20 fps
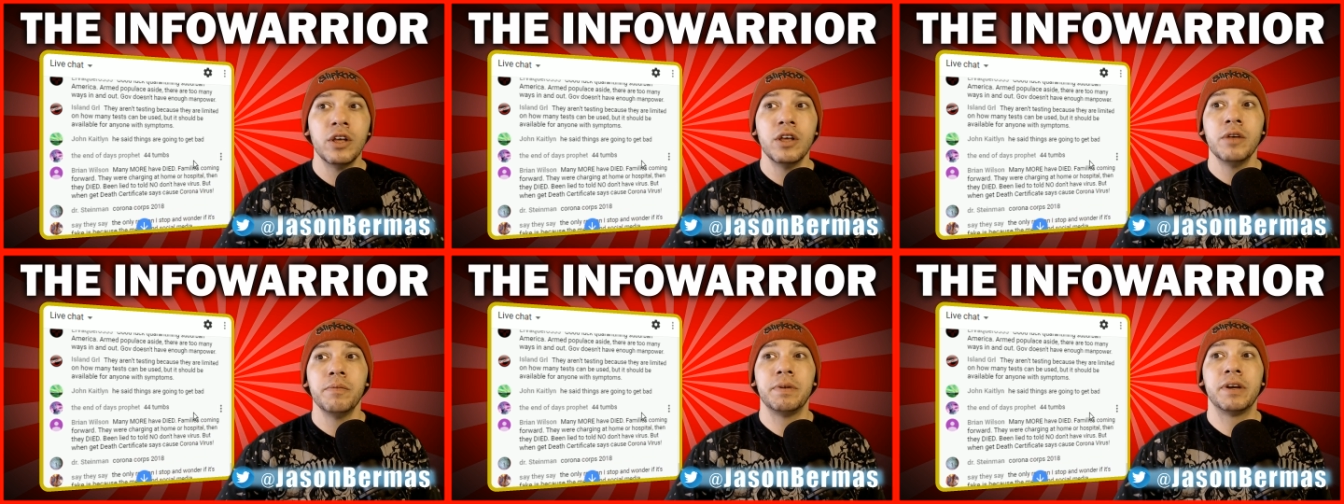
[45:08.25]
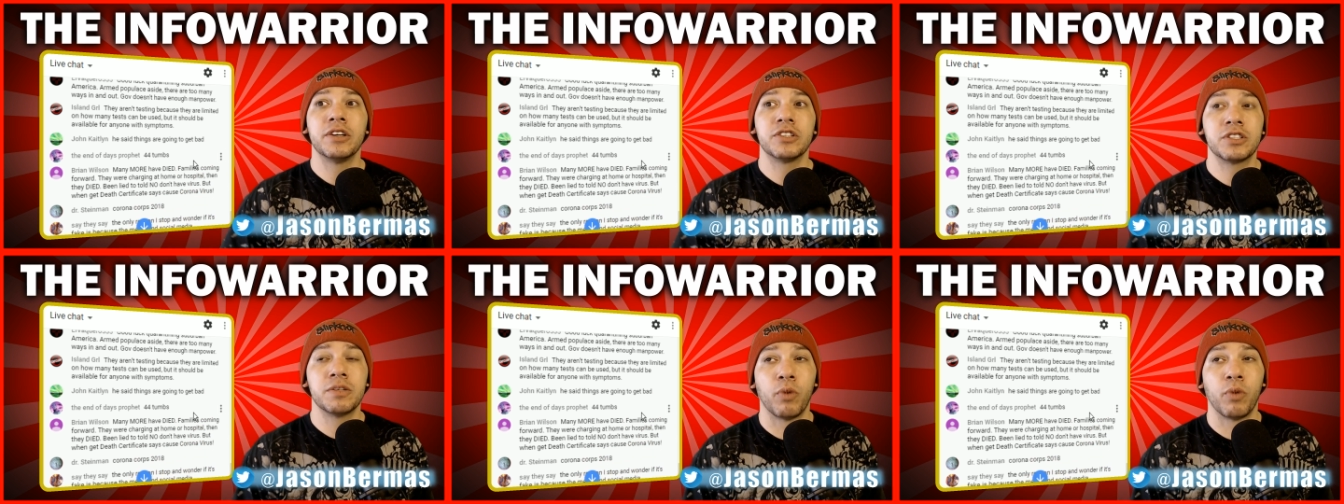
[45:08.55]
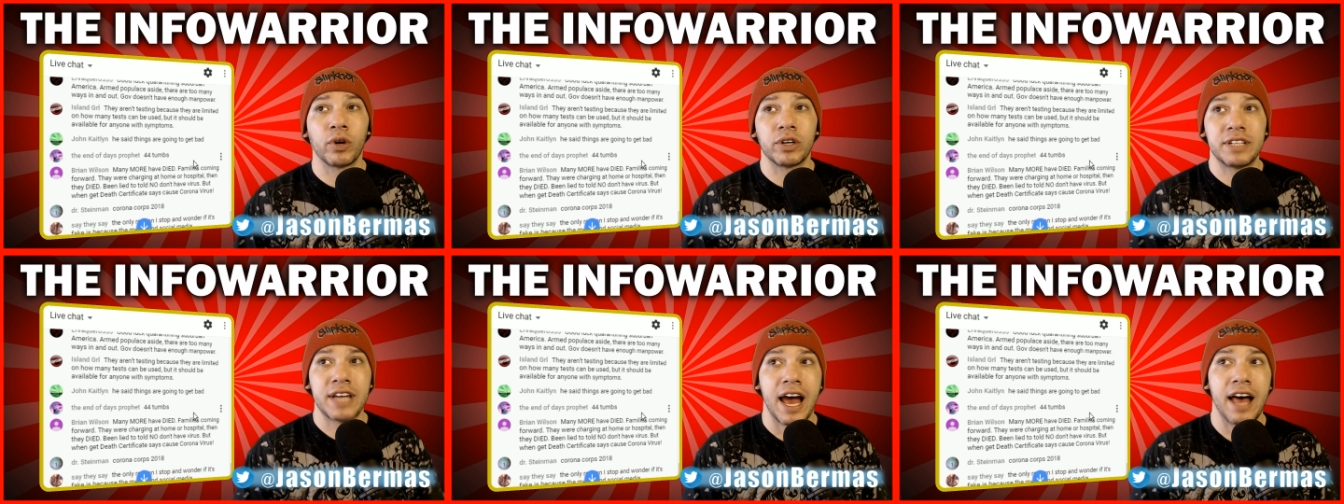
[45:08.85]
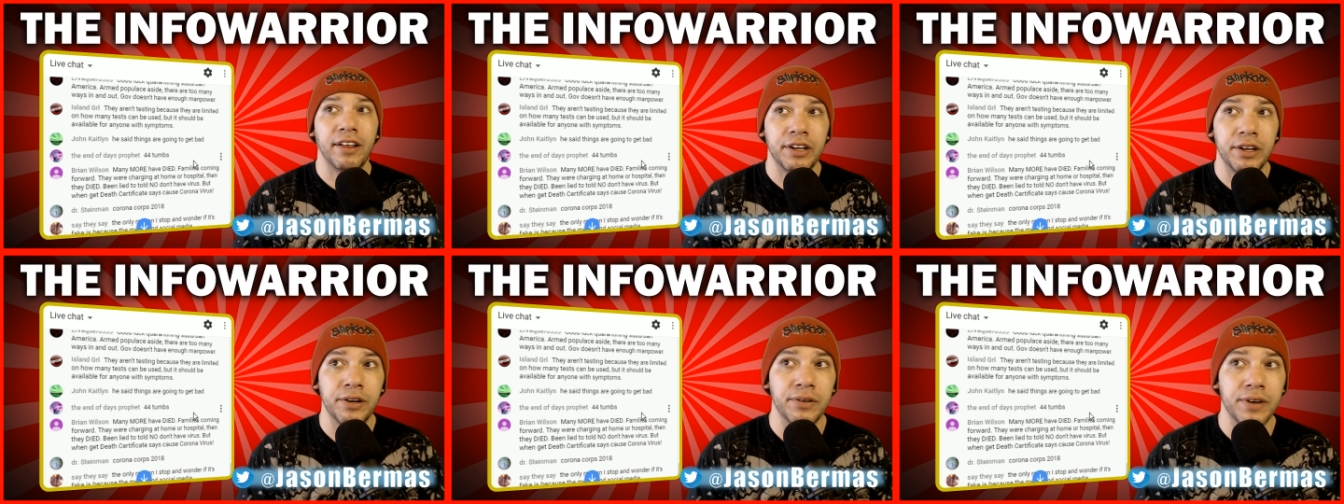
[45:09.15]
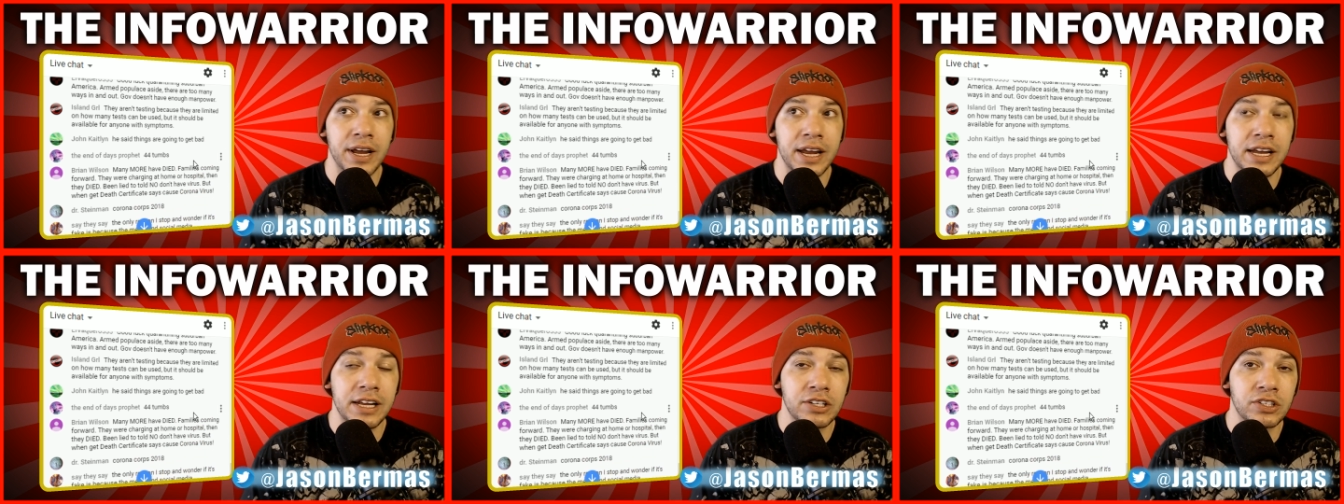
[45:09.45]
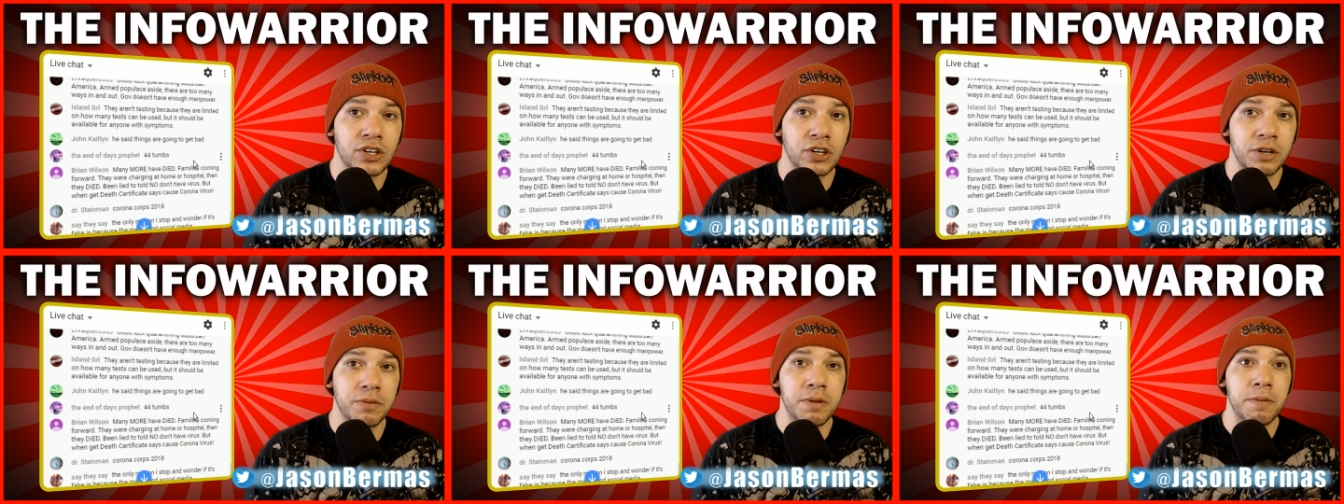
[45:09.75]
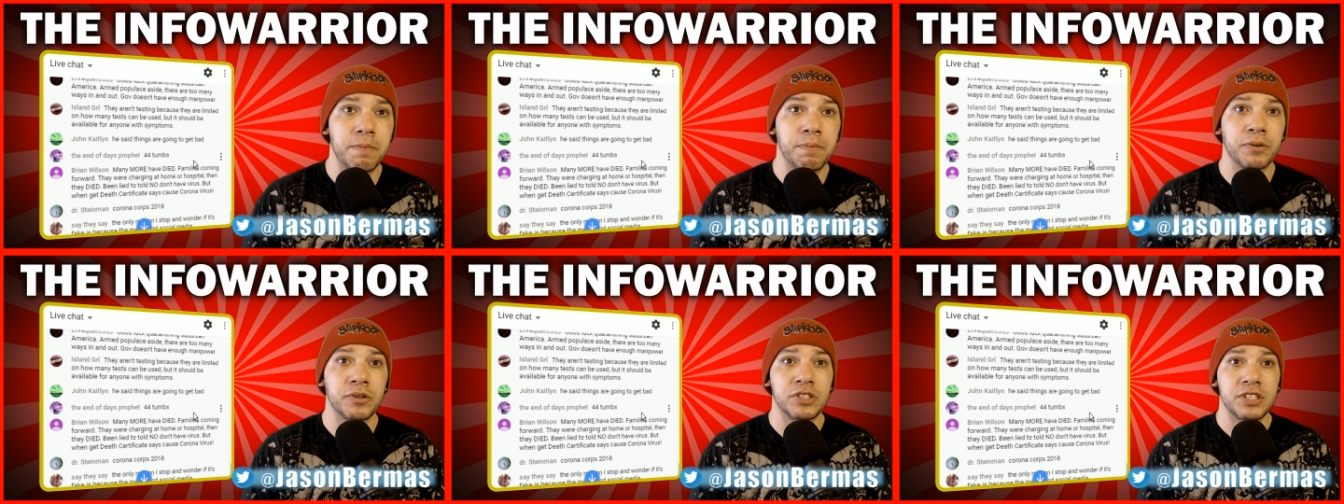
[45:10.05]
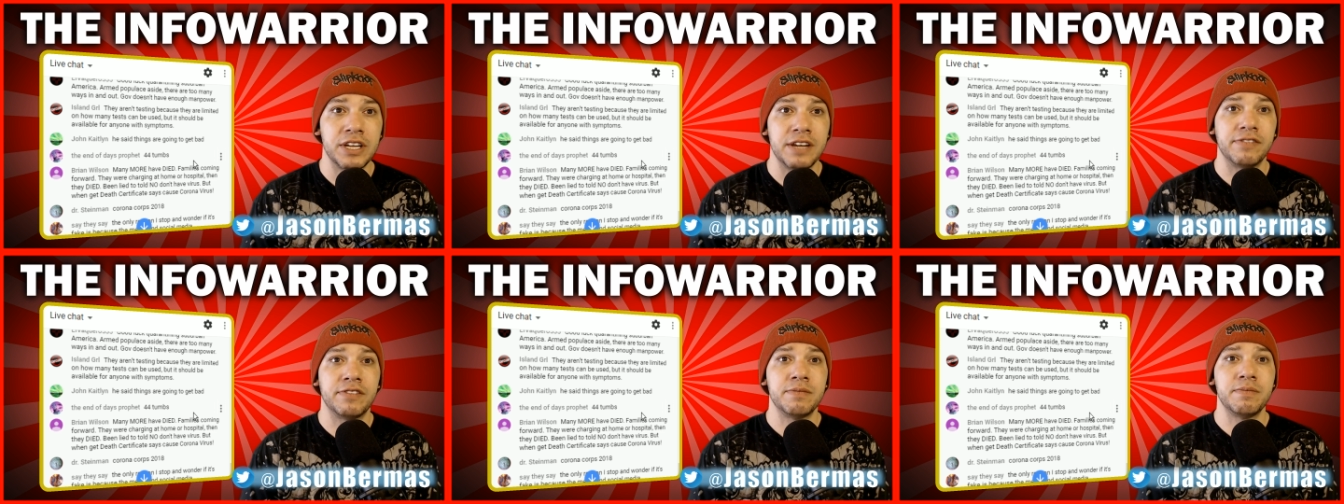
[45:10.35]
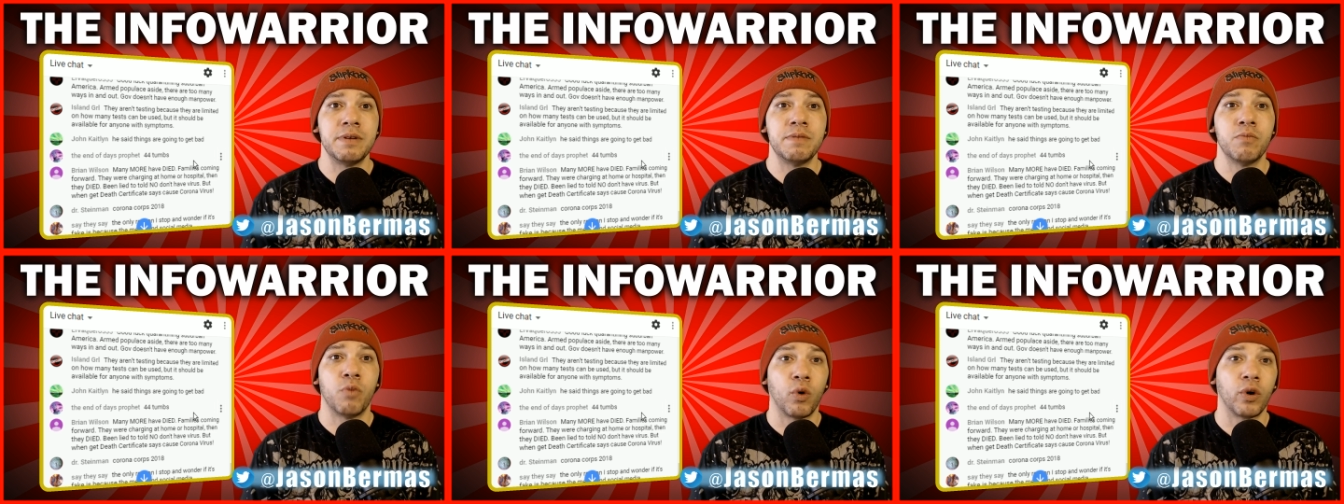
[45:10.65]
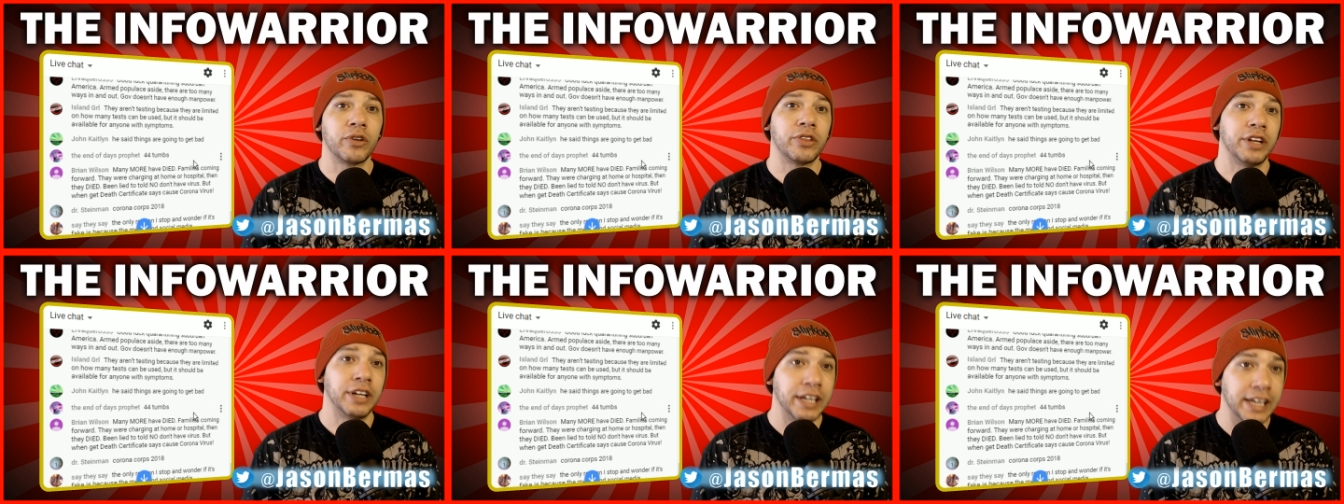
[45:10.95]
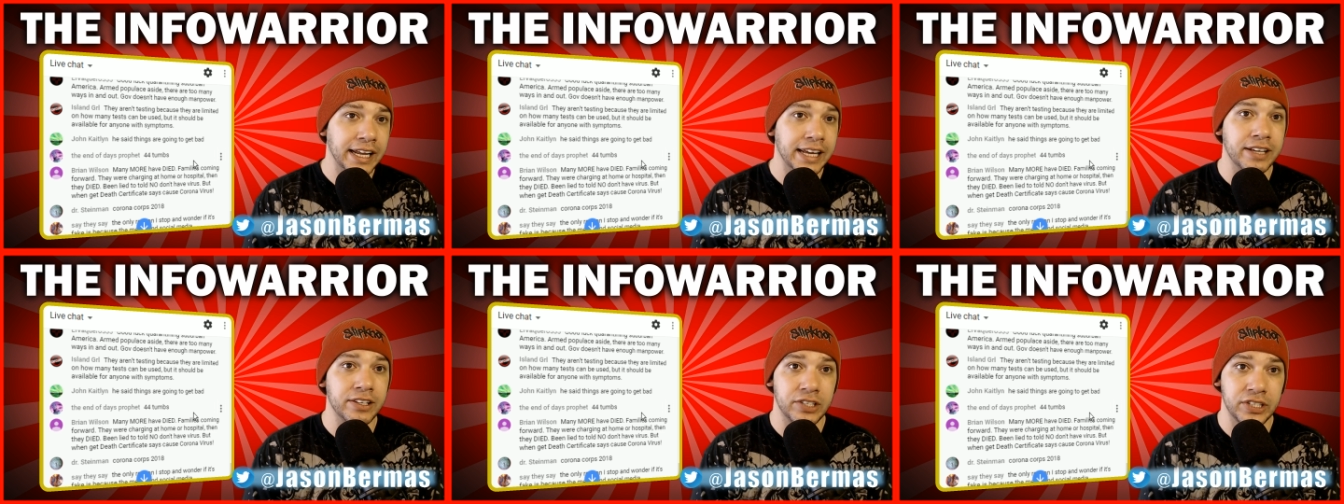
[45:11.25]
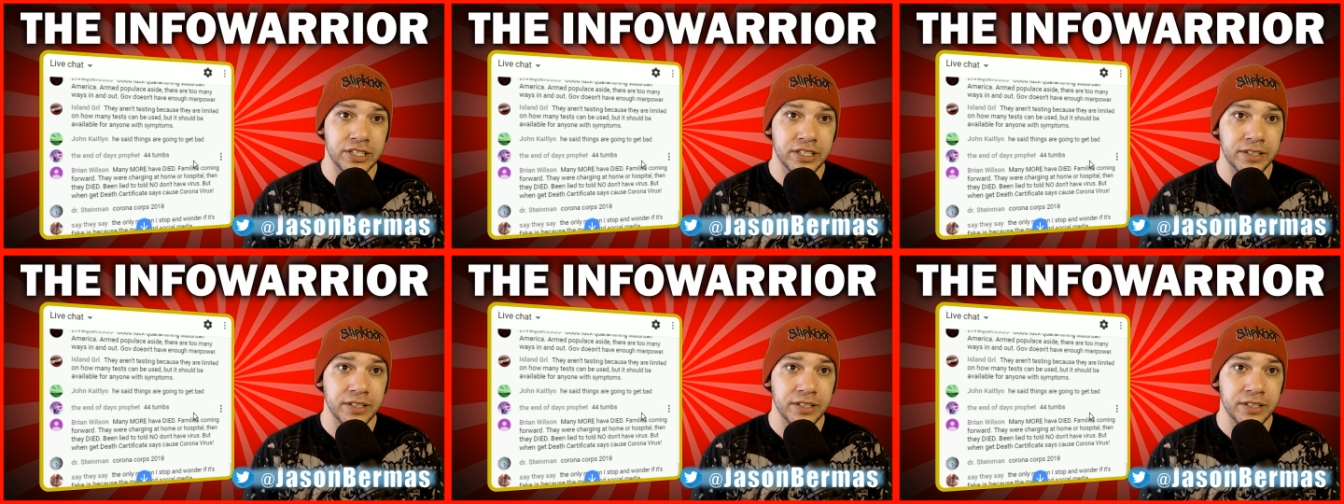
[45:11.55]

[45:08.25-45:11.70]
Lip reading: because the mortality rate is going to be perceived to be more than it is.